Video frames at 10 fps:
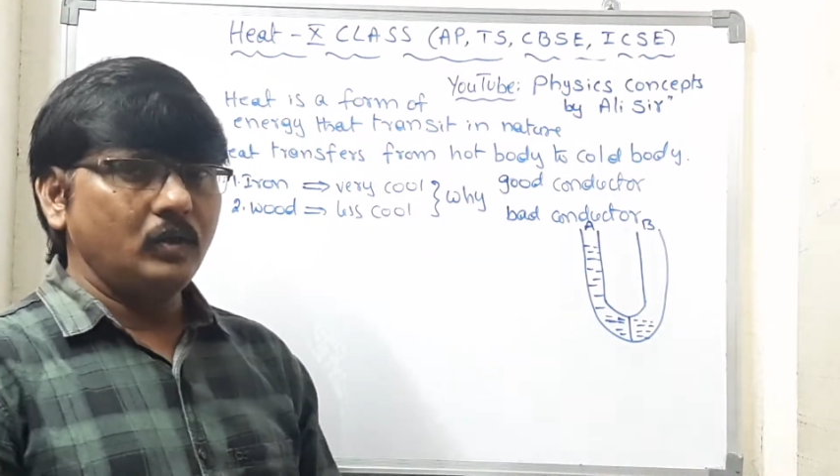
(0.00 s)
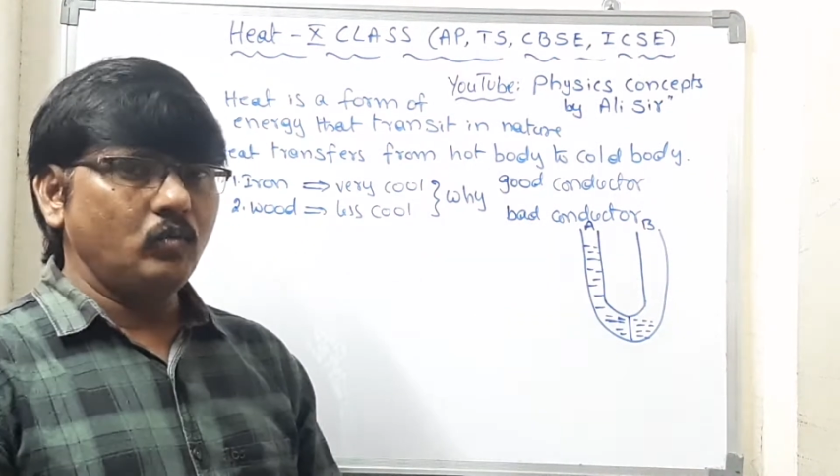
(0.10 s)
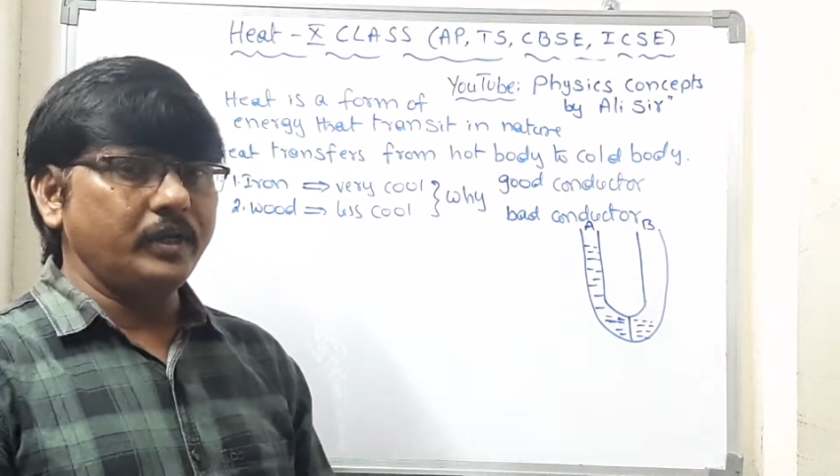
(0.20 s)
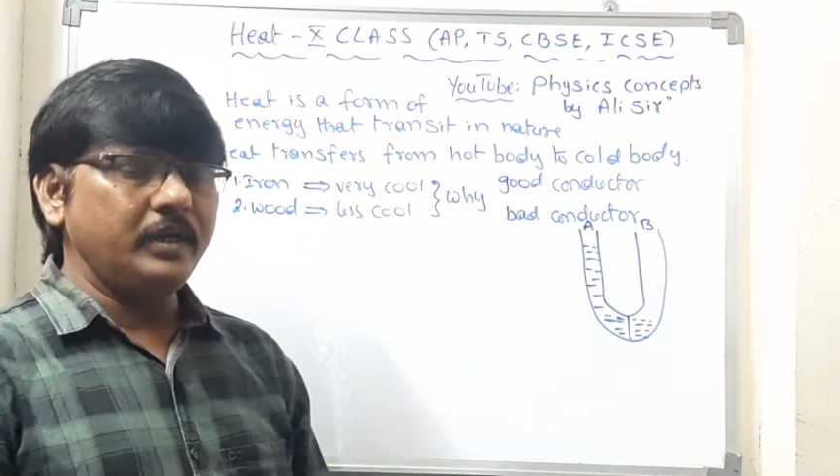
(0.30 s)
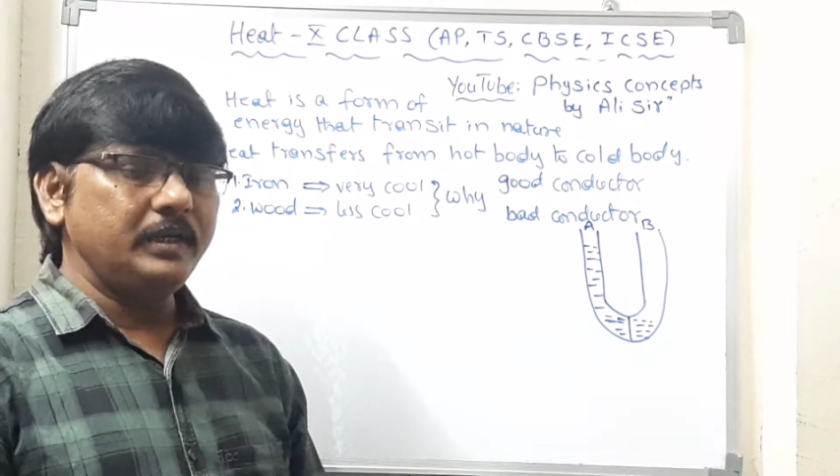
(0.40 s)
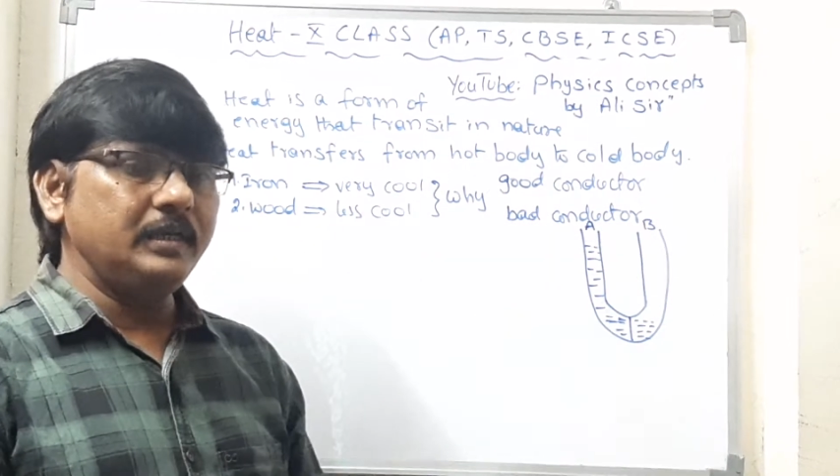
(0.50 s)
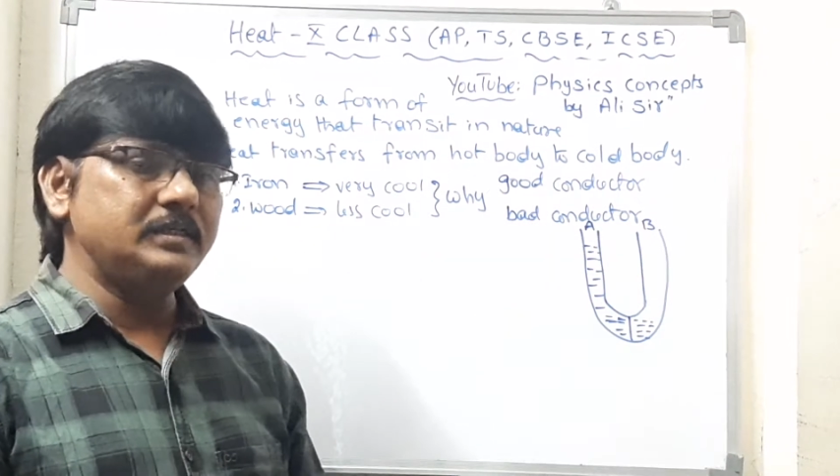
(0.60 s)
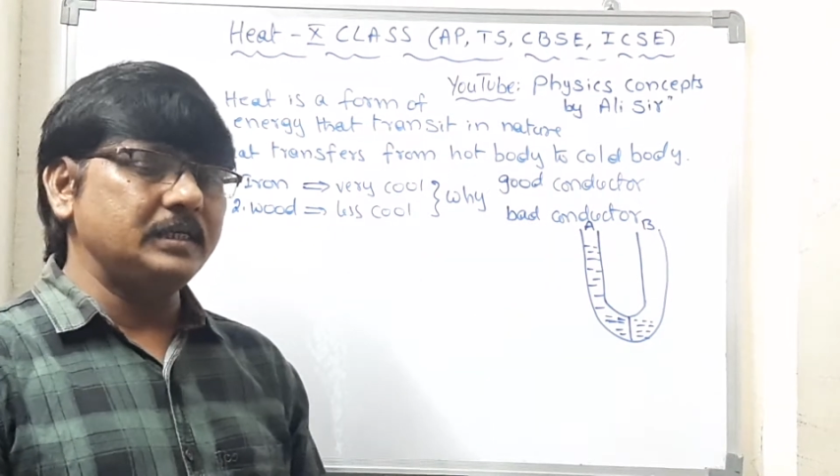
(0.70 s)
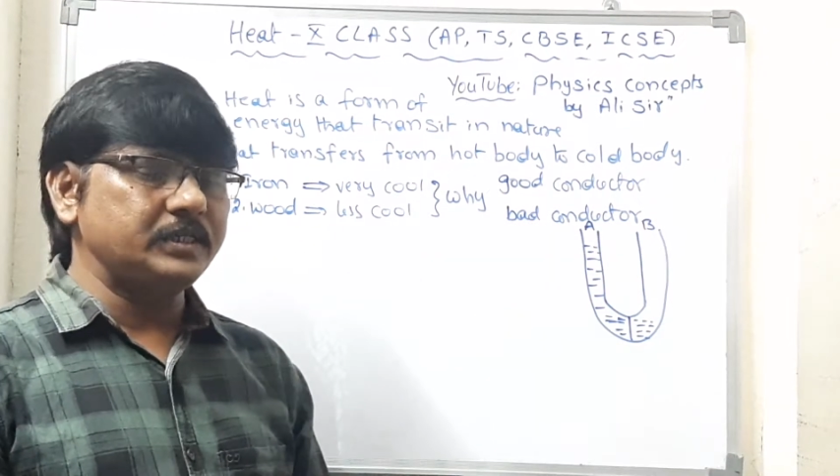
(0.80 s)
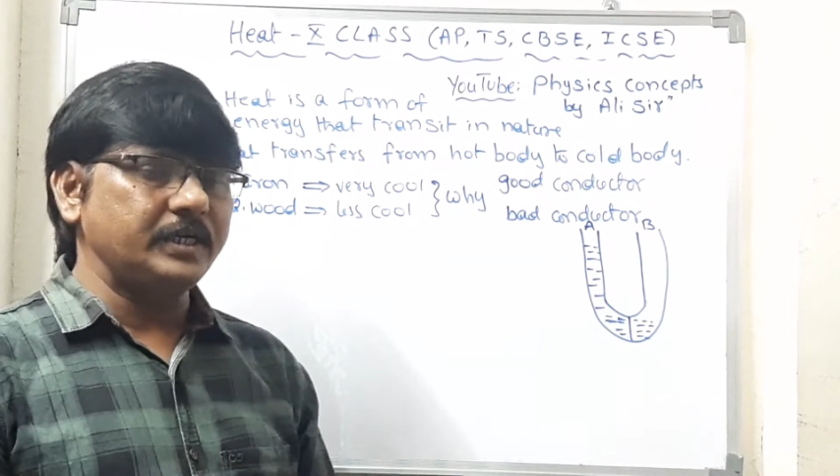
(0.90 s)
Okay, in
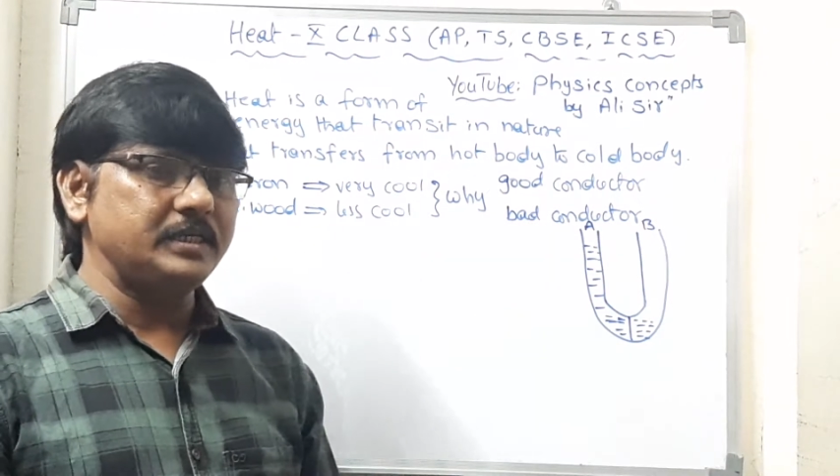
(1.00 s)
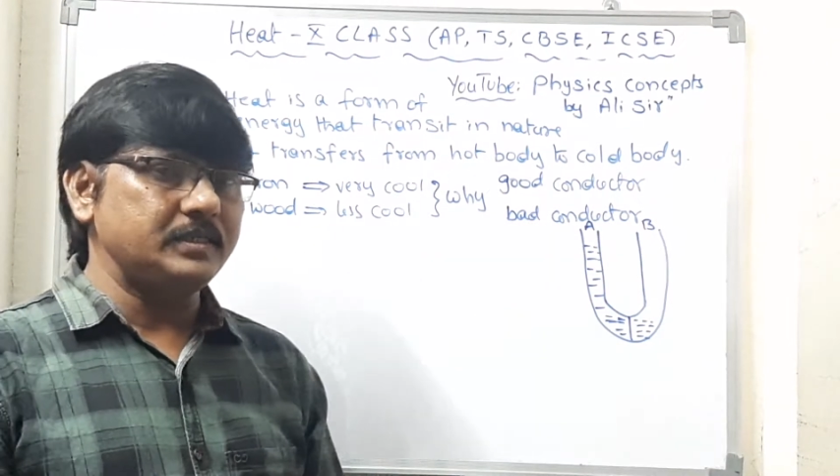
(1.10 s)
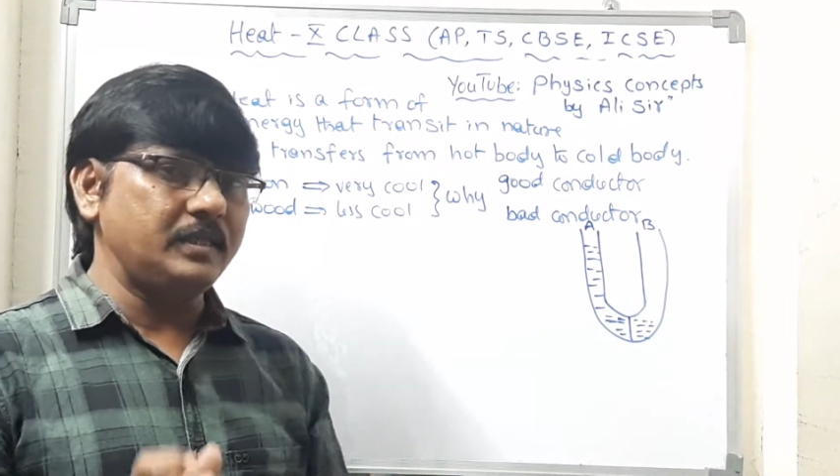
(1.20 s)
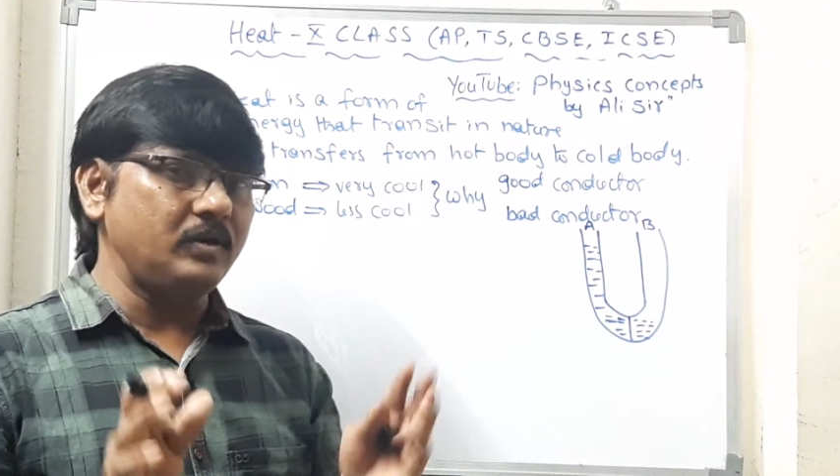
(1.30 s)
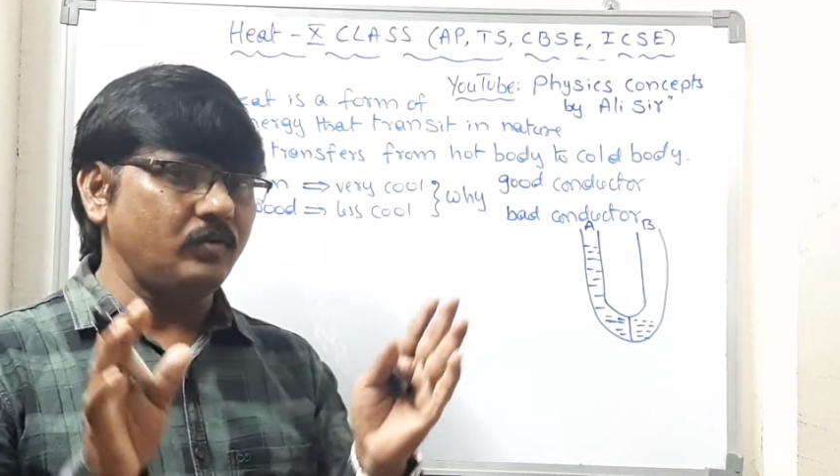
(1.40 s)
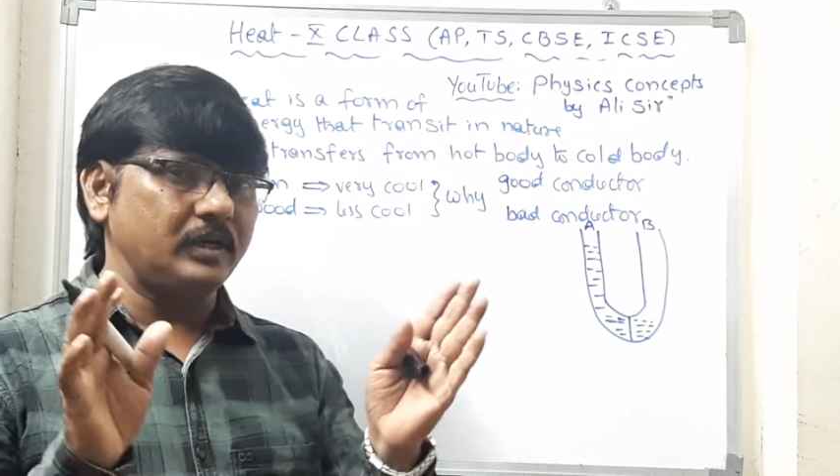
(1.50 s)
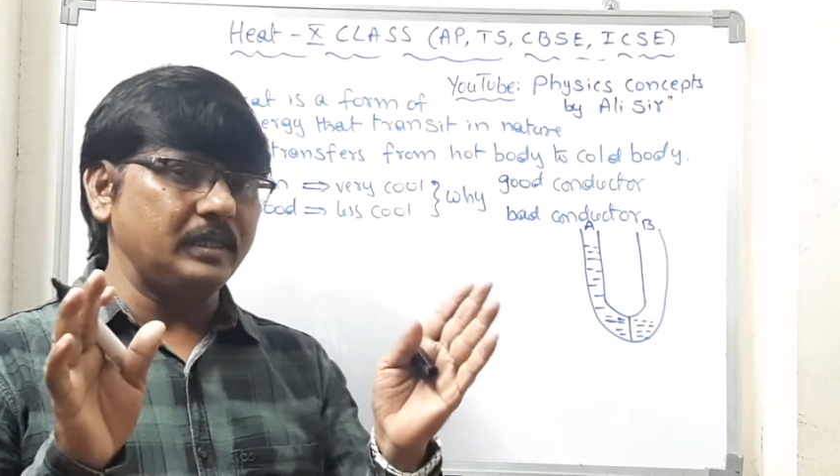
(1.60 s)
such case then what